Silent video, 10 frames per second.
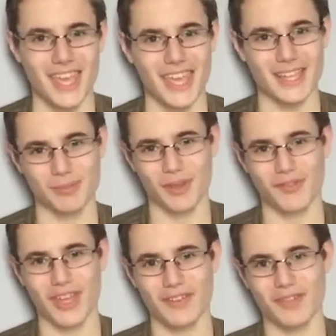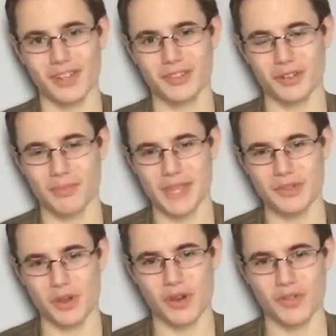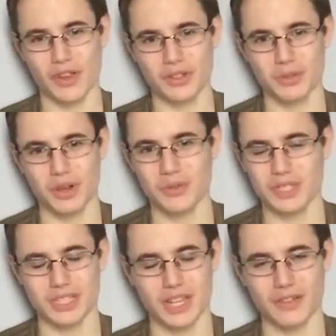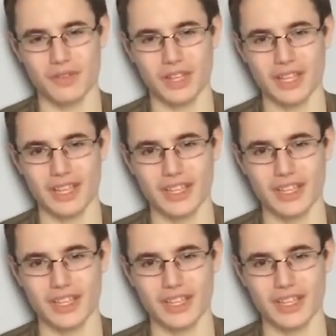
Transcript: is my favourite. It's got a B12 there as well, which is lovely.